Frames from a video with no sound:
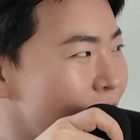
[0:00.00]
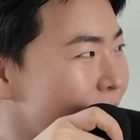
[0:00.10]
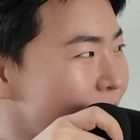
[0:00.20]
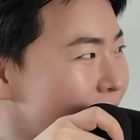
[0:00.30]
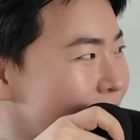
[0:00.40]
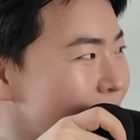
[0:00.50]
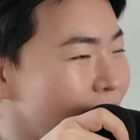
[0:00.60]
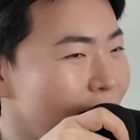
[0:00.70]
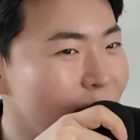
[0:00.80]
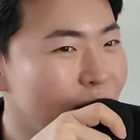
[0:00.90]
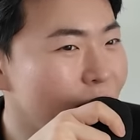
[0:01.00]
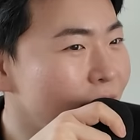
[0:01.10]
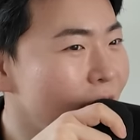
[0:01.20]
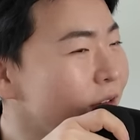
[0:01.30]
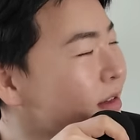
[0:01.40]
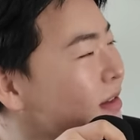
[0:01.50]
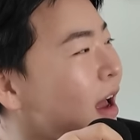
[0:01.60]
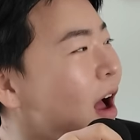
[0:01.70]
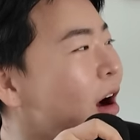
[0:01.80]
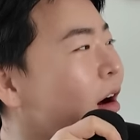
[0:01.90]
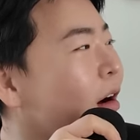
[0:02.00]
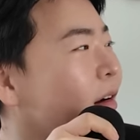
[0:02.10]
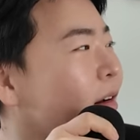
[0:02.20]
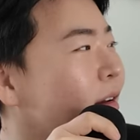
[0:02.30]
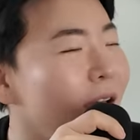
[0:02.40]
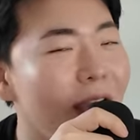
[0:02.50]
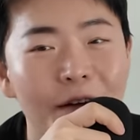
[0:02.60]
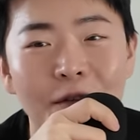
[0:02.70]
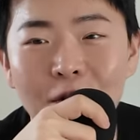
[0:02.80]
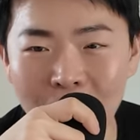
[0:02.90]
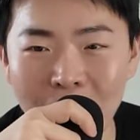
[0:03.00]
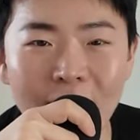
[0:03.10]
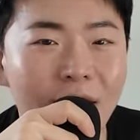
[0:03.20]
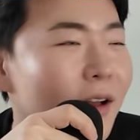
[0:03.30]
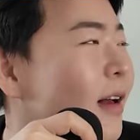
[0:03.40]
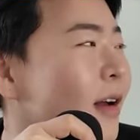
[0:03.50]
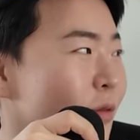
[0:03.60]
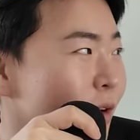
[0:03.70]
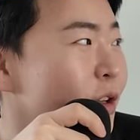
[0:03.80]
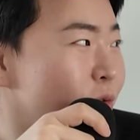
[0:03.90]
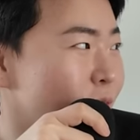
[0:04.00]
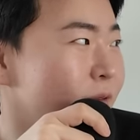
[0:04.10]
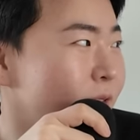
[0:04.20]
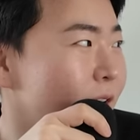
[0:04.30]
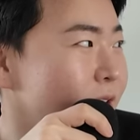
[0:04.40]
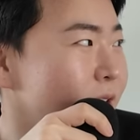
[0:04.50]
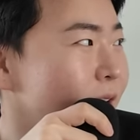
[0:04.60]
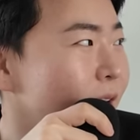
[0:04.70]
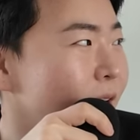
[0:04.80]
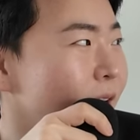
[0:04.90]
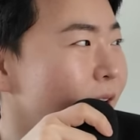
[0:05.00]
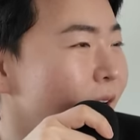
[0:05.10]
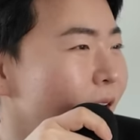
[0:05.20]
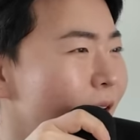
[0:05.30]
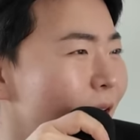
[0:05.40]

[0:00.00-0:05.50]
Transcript: generated um, profiles are for me a huge red Mm.